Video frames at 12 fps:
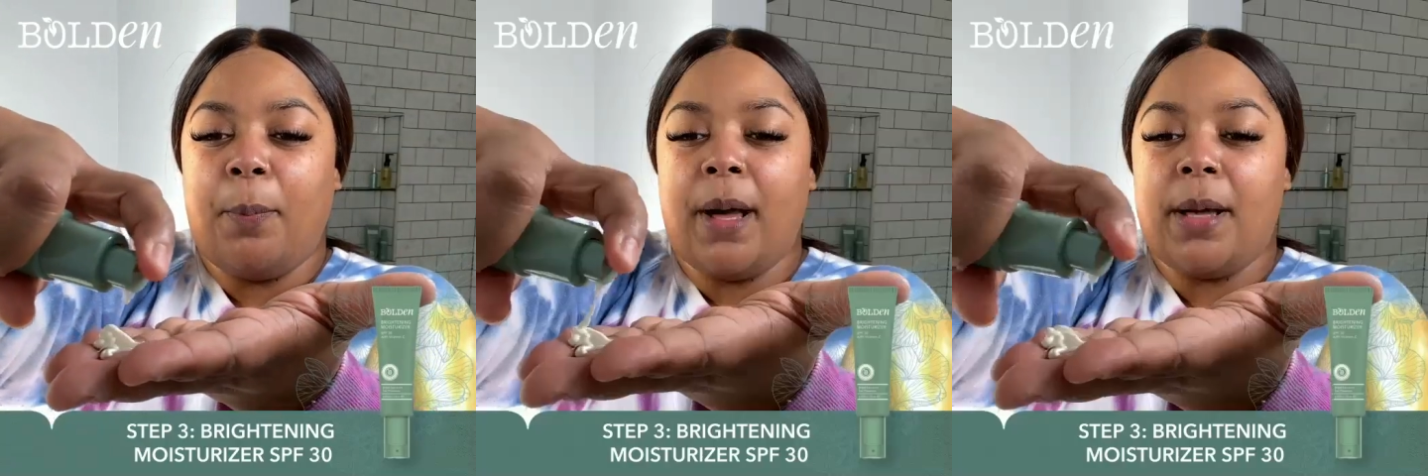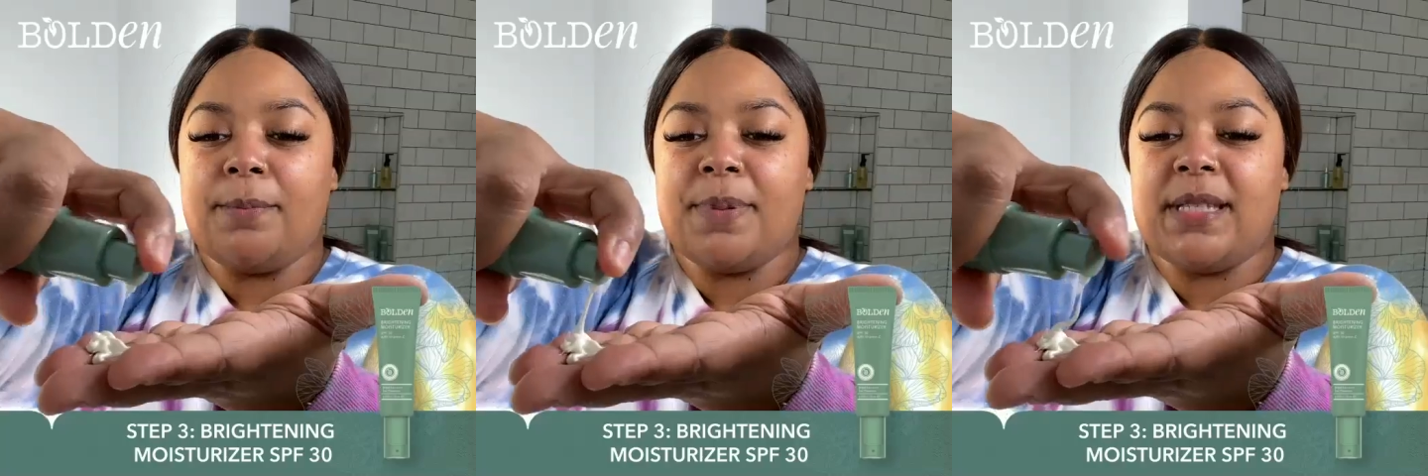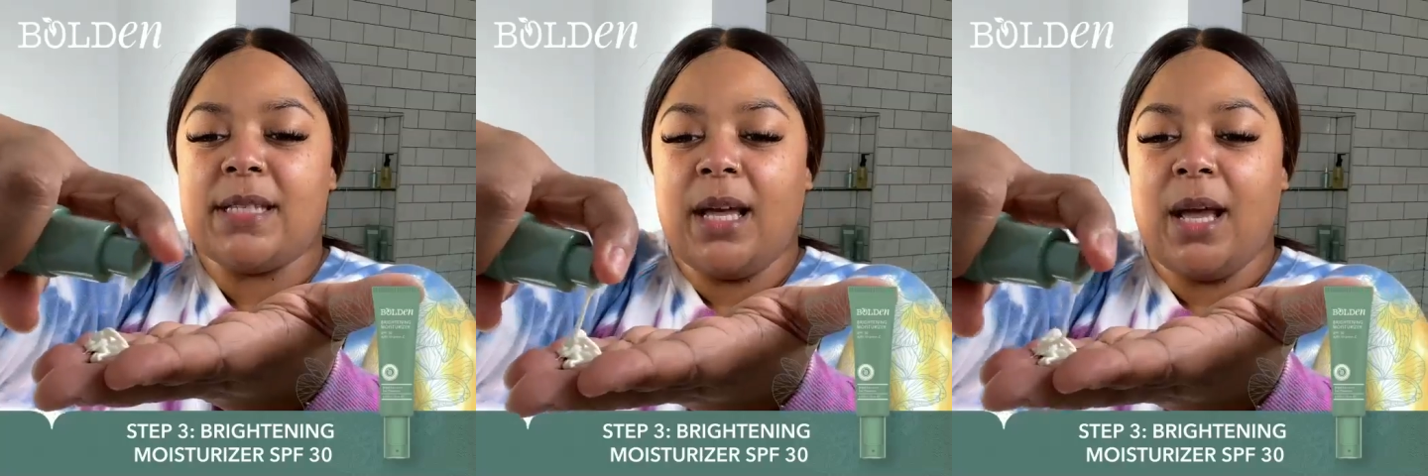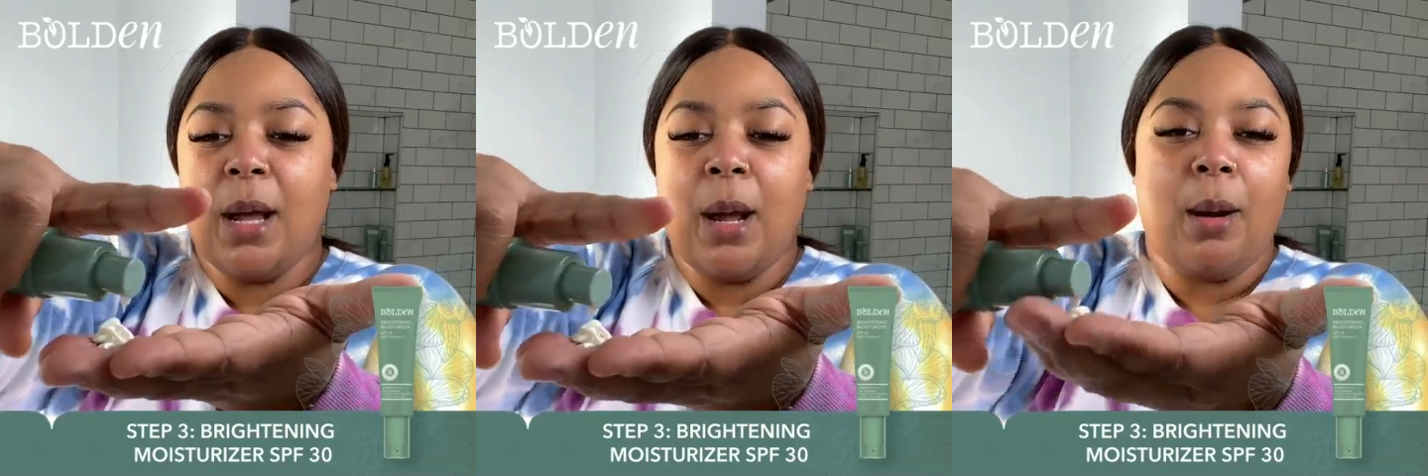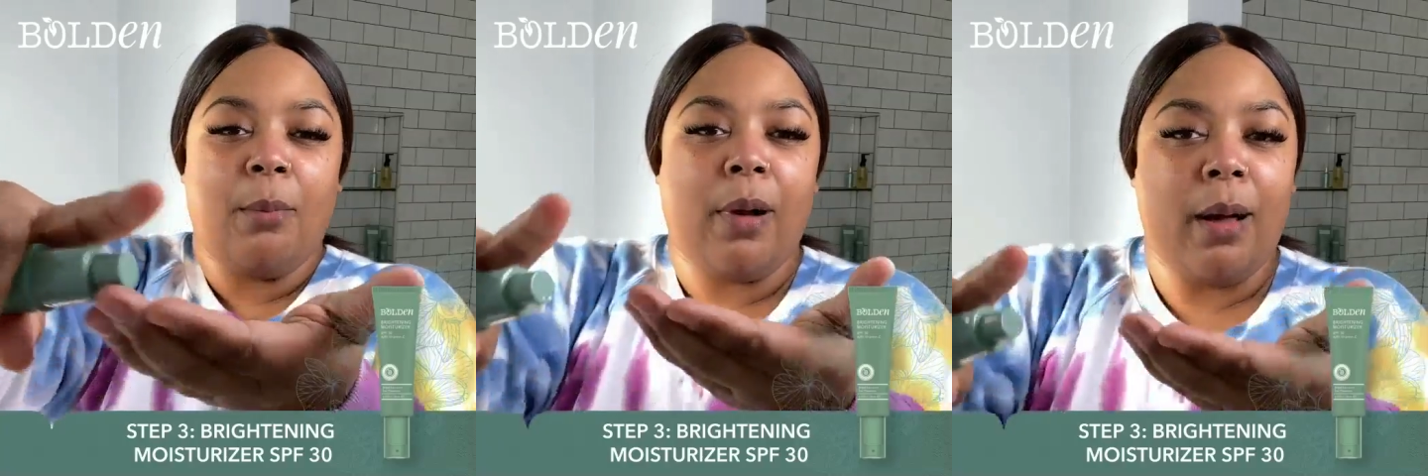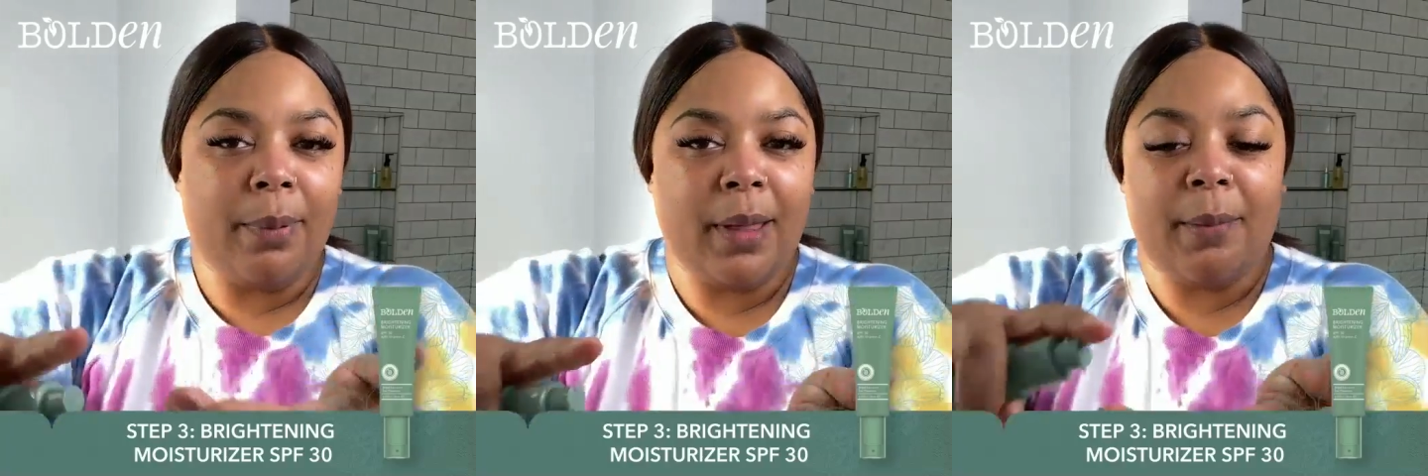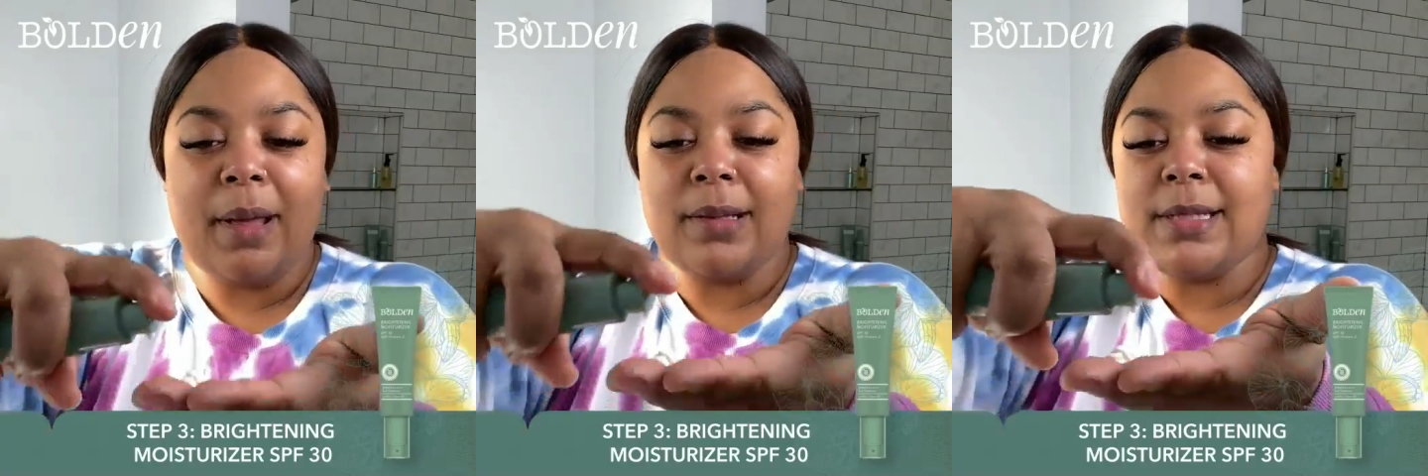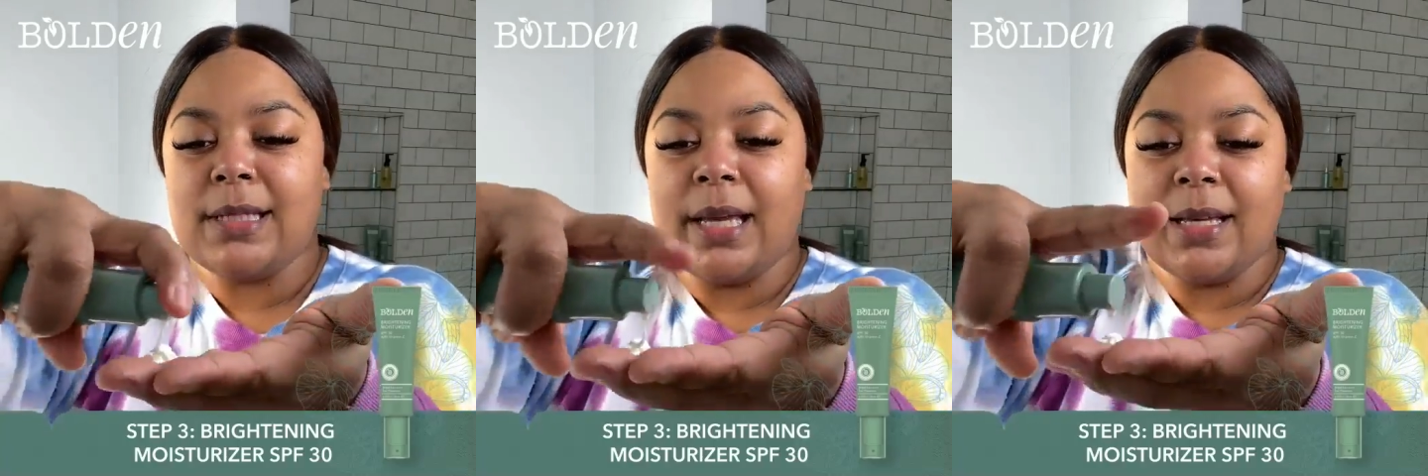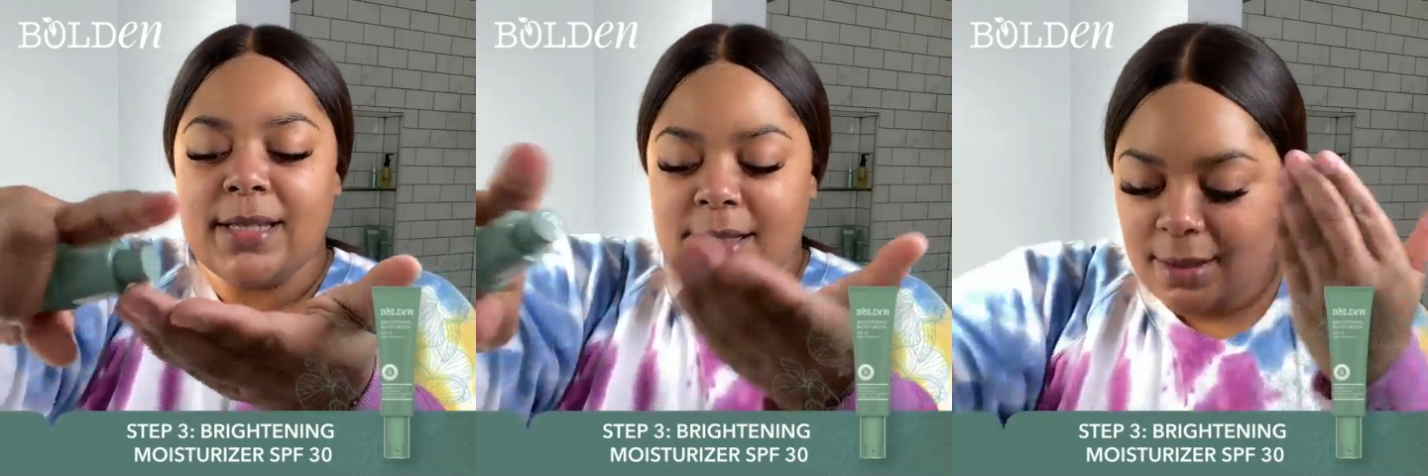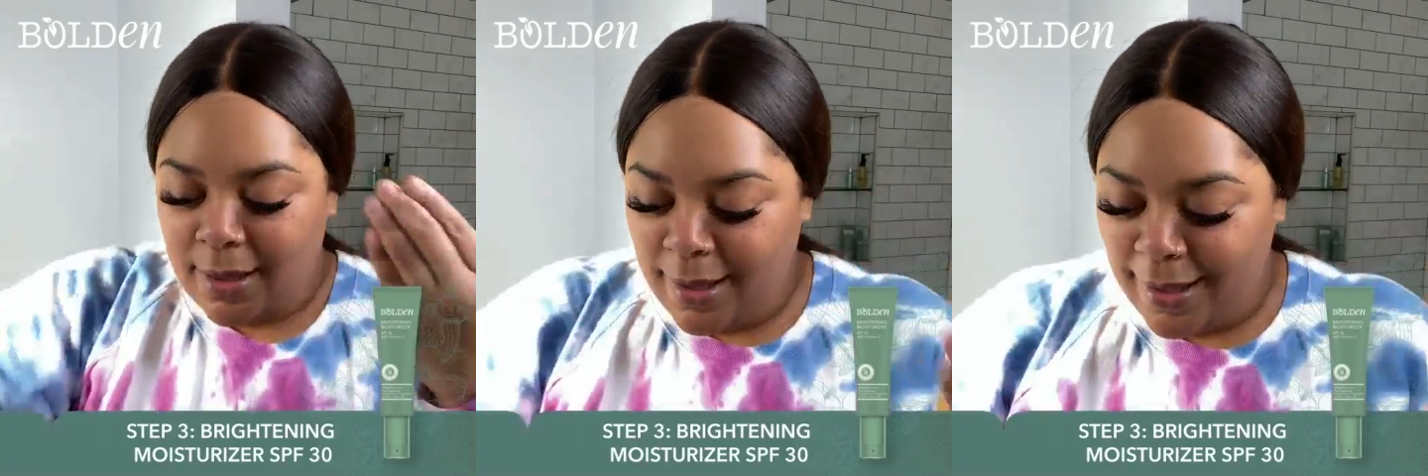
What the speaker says: pumps, probably about 6. Then